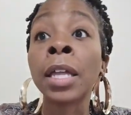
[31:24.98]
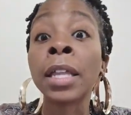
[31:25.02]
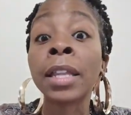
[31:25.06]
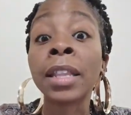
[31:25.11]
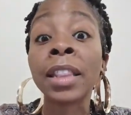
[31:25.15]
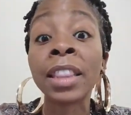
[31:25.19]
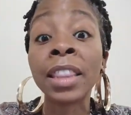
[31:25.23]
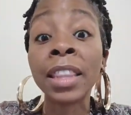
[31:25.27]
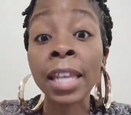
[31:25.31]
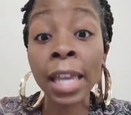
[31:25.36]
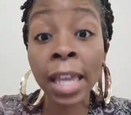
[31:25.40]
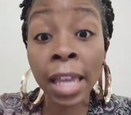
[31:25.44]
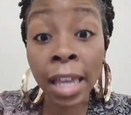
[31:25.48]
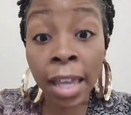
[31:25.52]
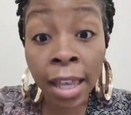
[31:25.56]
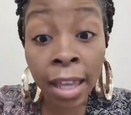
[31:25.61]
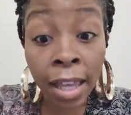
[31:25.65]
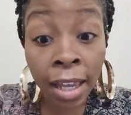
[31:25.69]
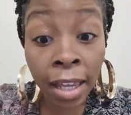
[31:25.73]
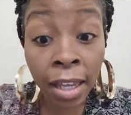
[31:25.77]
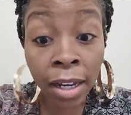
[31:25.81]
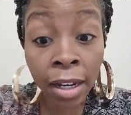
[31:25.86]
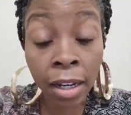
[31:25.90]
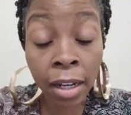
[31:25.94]

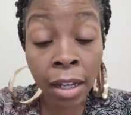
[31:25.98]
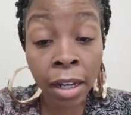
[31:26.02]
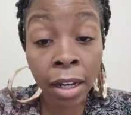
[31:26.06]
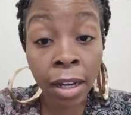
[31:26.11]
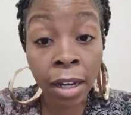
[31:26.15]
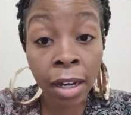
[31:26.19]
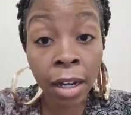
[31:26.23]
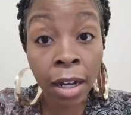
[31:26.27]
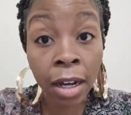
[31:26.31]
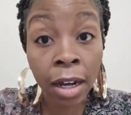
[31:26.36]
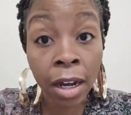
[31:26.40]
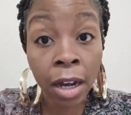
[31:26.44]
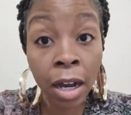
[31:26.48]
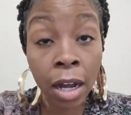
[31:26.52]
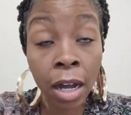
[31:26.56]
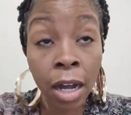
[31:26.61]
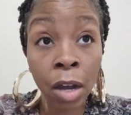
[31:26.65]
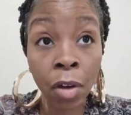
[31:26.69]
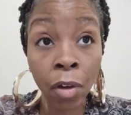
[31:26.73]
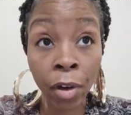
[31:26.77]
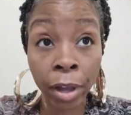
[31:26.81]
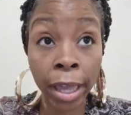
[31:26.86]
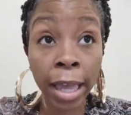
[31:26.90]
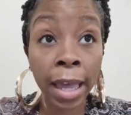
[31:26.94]
Then,
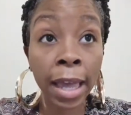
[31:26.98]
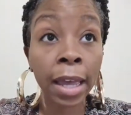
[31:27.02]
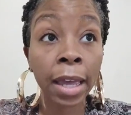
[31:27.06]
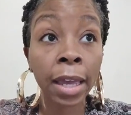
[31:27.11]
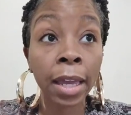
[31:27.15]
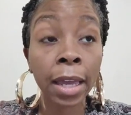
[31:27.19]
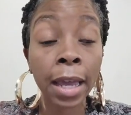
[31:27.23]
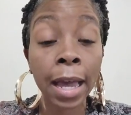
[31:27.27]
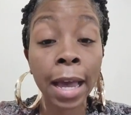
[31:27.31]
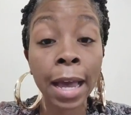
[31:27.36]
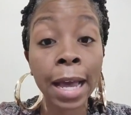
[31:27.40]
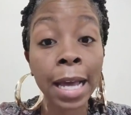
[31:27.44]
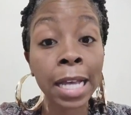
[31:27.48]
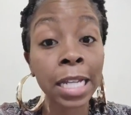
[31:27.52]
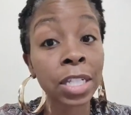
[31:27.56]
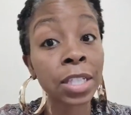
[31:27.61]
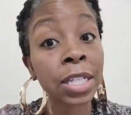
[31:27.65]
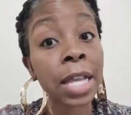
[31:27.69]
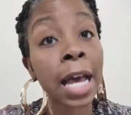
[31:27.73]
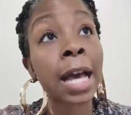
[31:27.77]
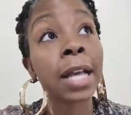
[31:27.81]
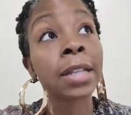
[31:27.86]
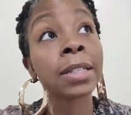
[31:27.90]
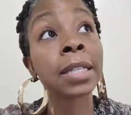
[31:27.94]
okay, I,
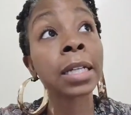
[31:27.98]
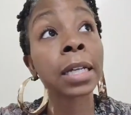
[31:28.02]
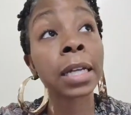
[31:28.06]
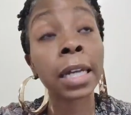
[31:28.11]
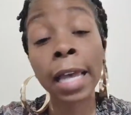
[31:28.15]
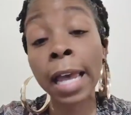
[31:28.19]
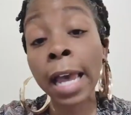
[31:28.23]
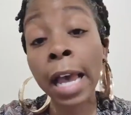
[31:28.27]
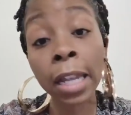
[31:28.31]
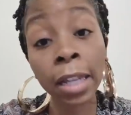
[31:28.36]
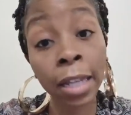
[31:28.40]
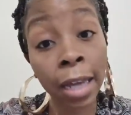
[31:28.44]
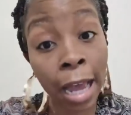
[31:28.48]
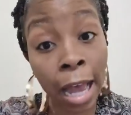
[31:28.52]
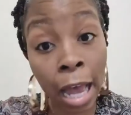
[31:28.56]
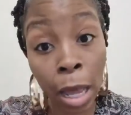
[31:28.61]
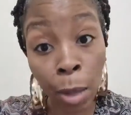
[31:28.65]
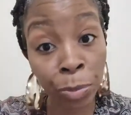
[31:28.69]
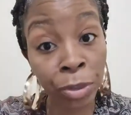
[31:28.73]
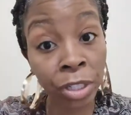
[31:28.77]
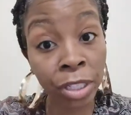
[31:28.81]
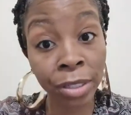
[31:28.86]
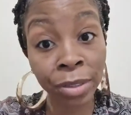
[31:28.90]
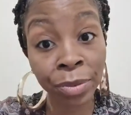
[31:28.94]
I took a
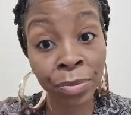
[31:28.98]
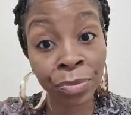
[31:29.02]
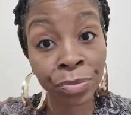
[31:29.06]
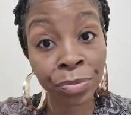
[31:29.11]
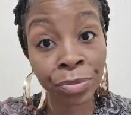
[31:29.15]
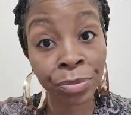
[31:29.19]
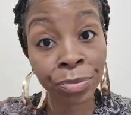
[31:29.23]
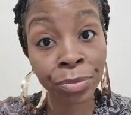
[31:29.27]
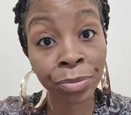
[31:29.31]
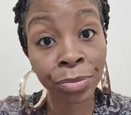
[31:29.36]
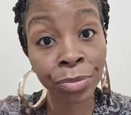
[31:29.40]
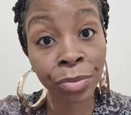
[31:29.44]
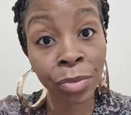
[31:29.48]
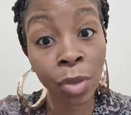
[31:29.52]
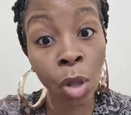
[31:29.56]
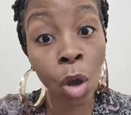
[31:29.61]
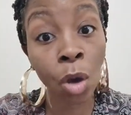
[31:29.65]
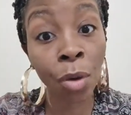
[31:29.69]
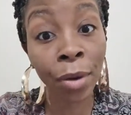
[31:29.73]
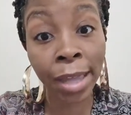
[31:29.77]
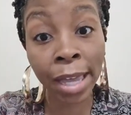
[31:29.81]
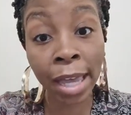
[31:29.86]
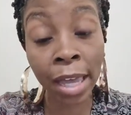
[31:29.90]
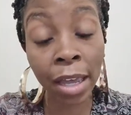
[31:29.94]
helicopter,
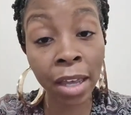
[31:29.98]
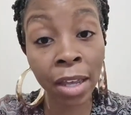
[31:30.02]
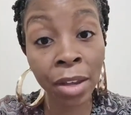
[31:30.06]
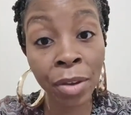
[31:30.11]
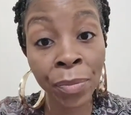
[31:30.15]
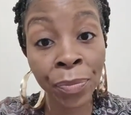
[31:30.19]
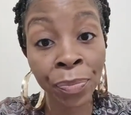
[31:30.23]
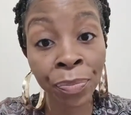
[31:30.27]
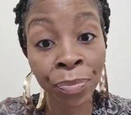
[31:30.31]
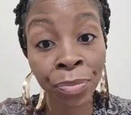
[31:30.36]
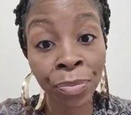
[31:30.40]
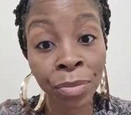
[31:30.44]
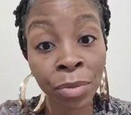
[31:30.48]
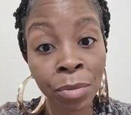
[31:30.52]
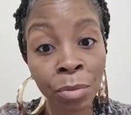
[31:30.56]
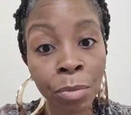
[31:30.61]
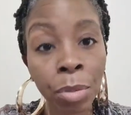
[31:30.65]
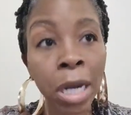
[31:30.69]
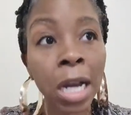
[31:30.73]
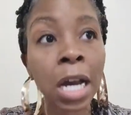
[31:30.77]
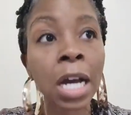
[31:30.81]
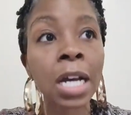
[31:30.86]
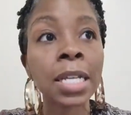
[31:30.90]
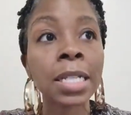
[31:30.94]
okay?
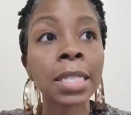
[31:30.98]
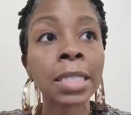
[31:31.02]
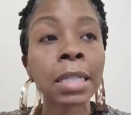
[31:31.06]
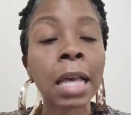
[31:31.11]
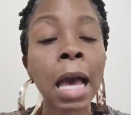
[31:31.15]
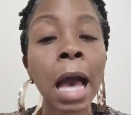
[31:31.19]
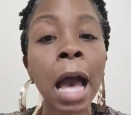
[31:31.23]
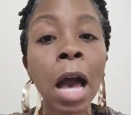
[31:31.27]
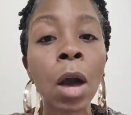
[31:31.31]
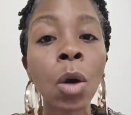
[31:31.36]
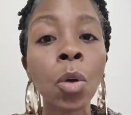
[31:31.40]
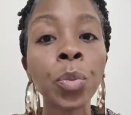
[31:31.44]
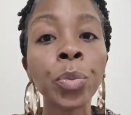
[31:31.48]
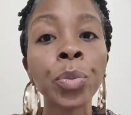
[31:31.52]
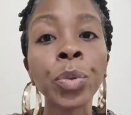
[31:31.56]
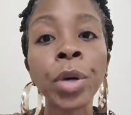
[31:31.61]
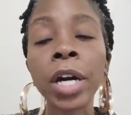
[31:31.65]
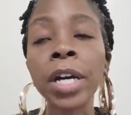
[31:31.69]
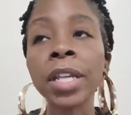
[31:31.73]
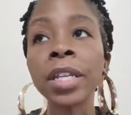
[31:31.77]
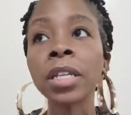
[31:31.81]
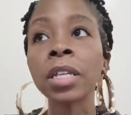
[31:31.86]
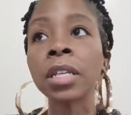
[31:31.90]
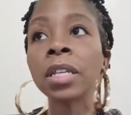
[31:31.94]
Because I
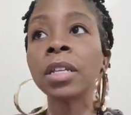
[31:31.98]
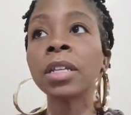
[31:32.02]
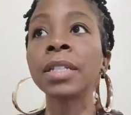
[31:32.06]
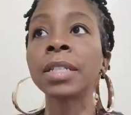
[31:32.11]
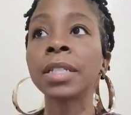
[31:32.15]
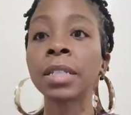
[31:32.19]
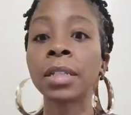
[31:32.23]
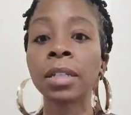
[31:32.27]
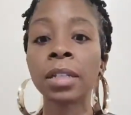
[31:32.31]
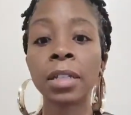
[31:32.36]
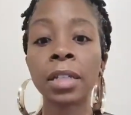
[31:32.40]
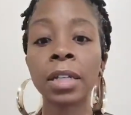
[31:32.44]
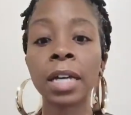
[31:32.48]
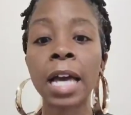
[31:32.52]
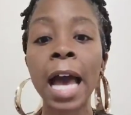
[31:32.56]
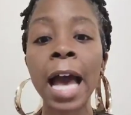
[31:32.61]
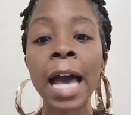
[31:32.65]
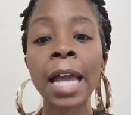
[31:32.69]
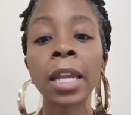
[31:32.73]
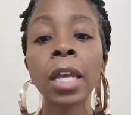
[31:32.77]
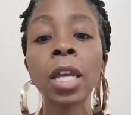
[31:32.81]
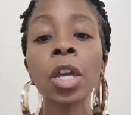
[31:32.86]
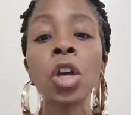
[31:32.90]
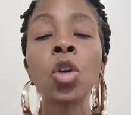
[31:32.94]
wanted to,
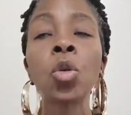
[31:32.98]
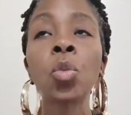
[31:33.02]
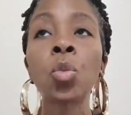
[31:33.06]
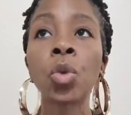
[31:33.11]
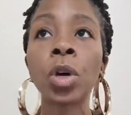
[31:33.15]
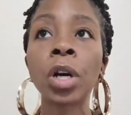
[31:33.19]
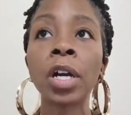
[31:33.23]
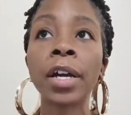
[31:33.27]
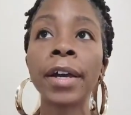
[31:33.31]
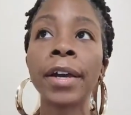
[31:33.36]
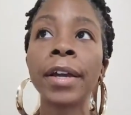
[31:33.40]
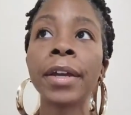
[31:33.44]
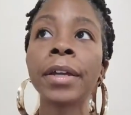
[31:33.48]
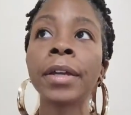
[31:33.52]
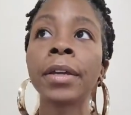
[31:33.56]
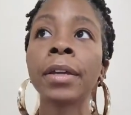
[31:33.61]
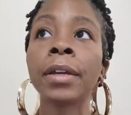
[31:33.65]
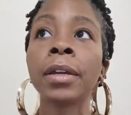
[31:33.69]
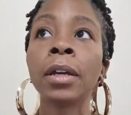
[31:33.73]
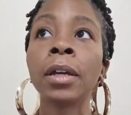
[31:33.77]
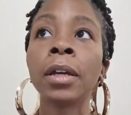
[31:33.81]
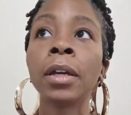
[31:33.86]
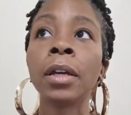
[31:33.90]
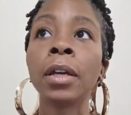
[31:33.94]
I didn't want
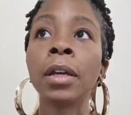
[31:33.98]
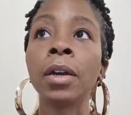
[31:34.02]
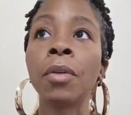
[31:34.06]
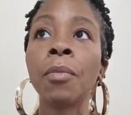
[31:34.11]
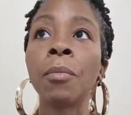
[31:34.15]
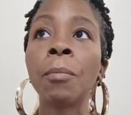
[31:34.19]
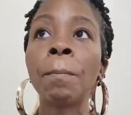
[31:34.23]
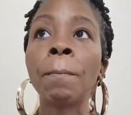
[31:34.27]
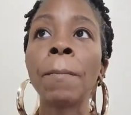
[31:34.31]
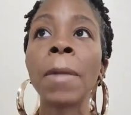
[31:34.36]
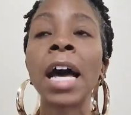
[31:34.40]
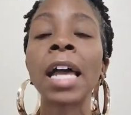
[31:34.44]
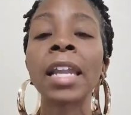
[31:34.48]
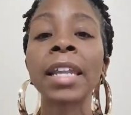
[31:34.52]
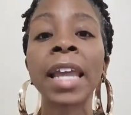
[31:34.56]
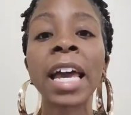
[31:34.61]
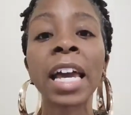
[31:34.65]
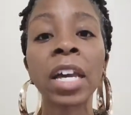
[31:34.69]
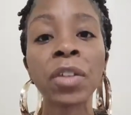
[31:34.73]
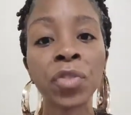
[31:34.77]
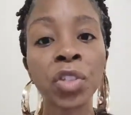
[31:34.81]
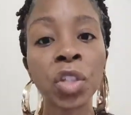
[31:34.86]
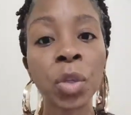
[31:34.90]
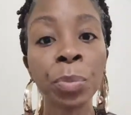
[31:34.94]
my
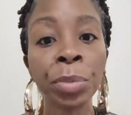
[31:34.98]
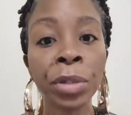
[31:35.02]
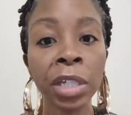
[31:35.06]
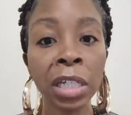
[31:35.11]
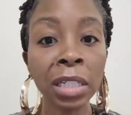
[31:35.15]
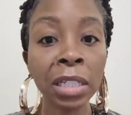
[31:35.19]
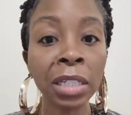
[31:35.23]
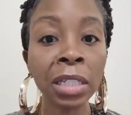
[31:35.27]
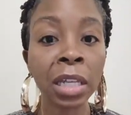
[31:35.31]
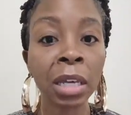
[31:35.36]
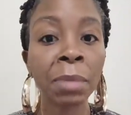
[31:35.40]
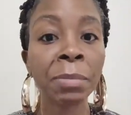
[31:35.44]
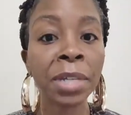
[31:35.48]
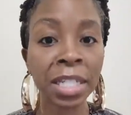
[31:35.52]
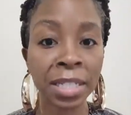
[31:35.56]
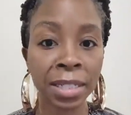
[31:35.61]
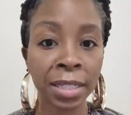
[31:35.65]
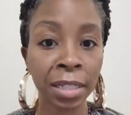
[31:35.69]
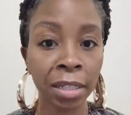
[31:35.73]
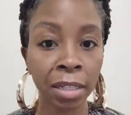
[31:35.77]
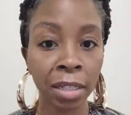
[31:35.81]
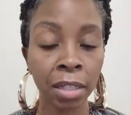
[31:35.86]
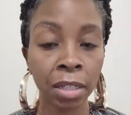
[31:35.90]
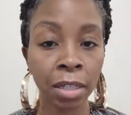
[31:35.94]
life to be
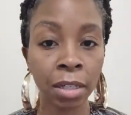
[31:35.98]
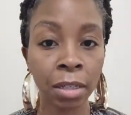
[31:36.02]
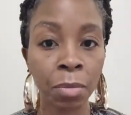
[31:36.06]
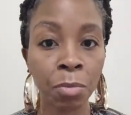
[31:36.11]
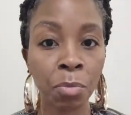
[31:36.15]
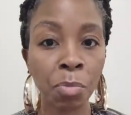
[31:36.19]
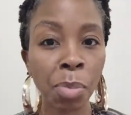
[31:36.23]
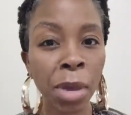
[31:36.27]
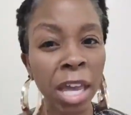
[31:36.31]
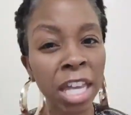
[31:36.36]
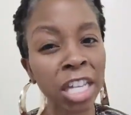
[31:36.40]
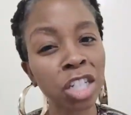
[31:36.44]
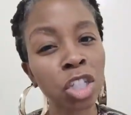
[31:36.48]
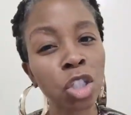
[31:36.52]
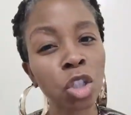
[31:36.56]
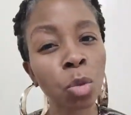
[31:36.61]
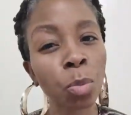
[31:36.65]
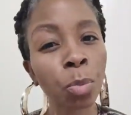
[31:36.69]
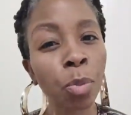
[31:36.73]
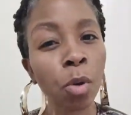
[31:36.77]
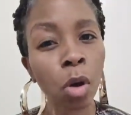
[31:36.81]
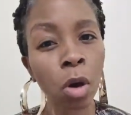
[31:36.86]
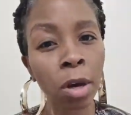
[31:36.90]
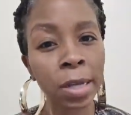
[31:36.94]
limited based
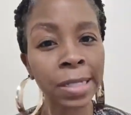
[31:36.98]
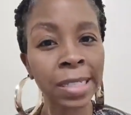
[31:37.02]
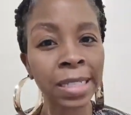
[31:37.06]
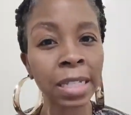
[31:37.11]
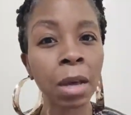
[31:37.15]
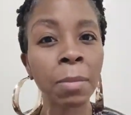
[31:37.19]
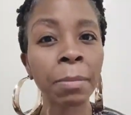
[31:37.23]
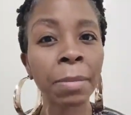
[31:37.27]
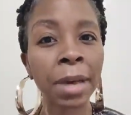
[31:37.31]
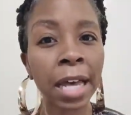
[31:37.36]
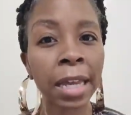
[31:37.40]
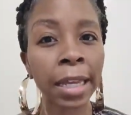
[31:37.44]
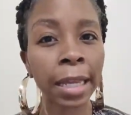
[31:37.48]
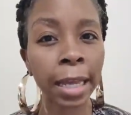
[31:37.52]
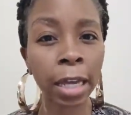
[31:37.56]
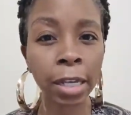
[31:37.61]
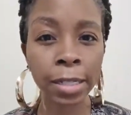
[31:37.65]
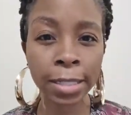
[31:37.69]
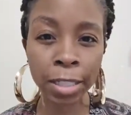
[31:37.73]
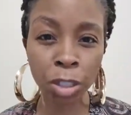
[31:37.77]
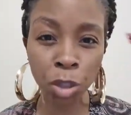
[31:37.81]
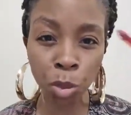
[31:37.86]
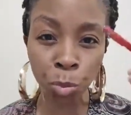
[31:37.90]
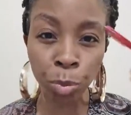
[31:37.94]
upon somebody
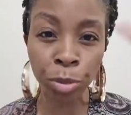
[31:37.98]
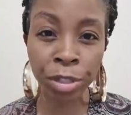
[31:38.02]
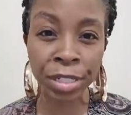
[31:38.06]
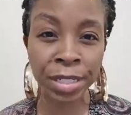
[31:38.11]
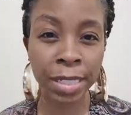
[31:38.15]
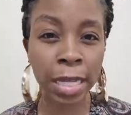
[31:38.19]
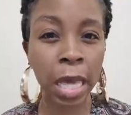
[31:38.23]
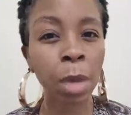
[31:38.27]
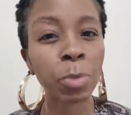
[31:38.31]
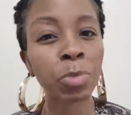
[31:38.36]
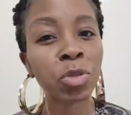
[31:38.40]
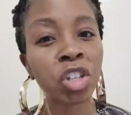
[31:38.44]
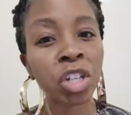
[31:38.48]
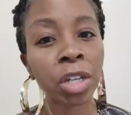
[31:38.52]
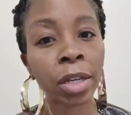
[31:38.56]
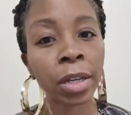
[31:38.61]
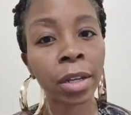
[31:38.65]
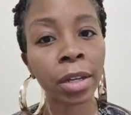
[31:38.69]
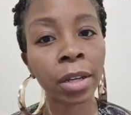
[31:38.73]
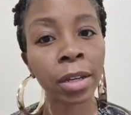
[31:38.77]
else's perception,